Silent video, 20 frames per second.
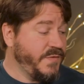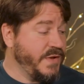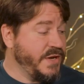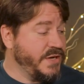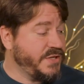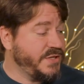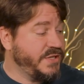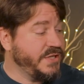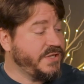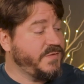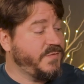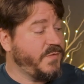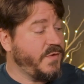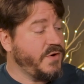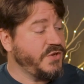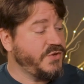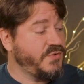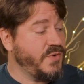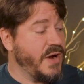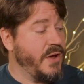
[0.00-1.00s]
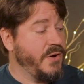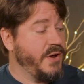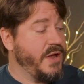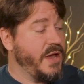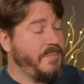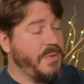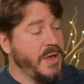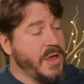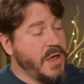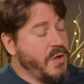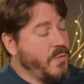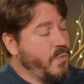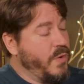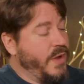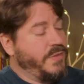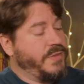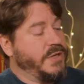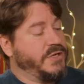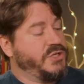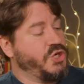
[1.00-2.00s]
finish this first round up
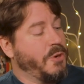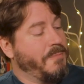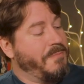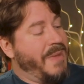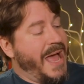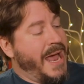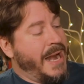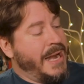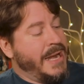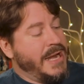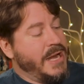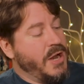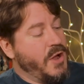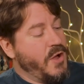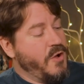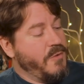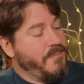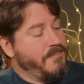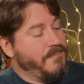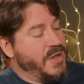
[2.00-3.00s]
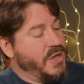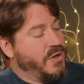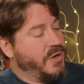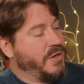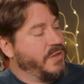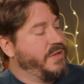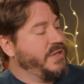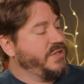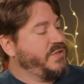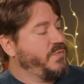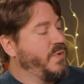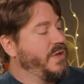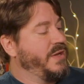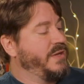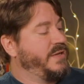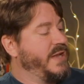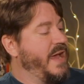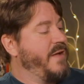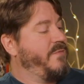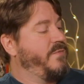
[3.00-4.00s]
with the Chobani oat milk. This
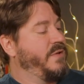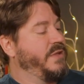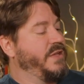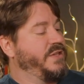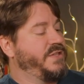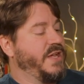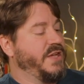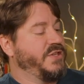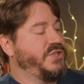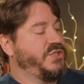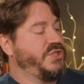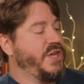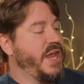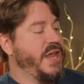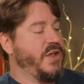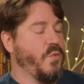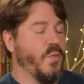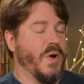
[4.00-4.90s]
one definitely says shake